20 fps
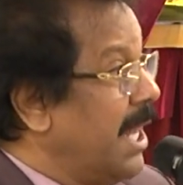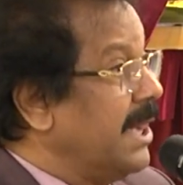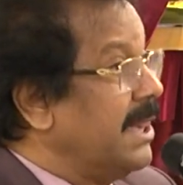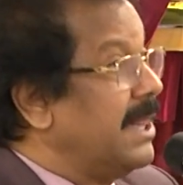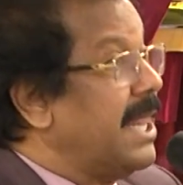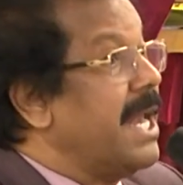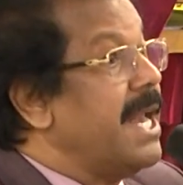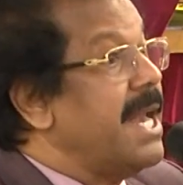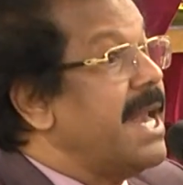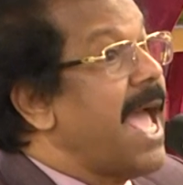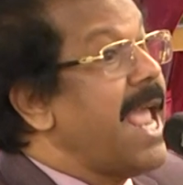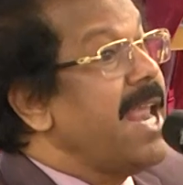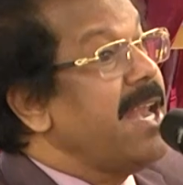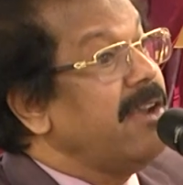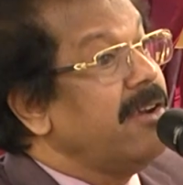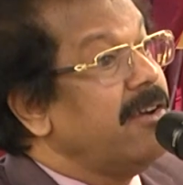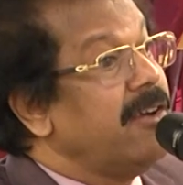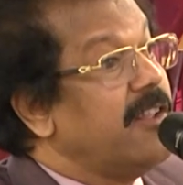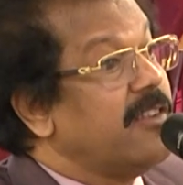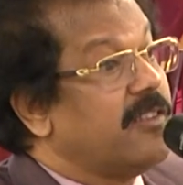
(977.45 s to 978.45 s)
the
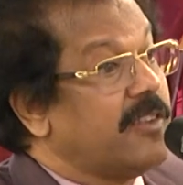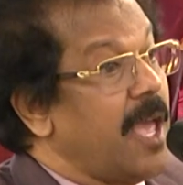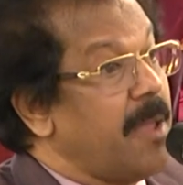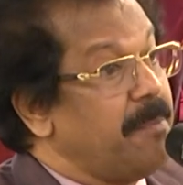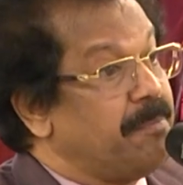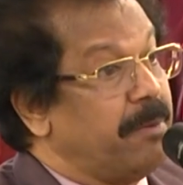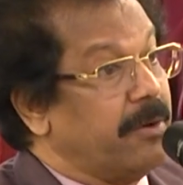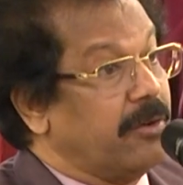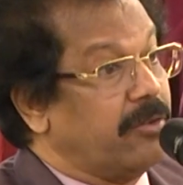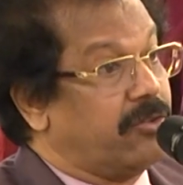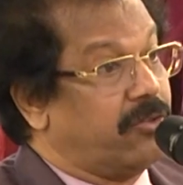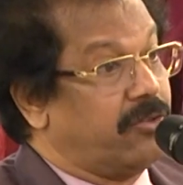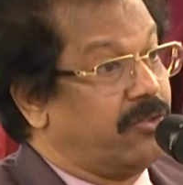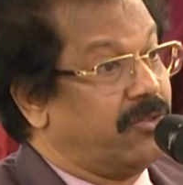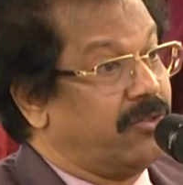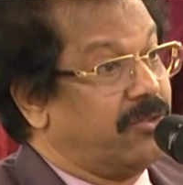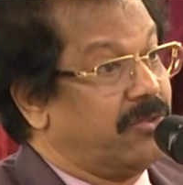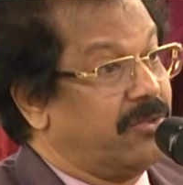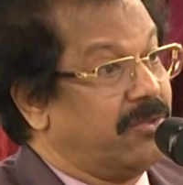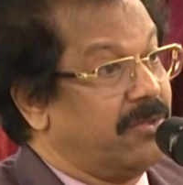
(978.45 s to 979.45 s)
nine
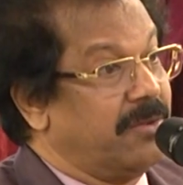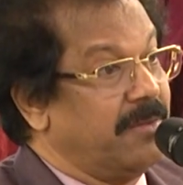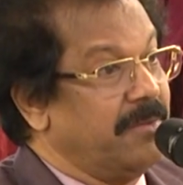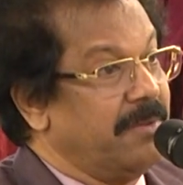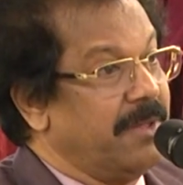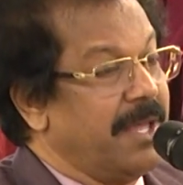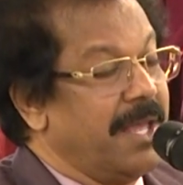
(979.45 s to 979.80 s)
disciples,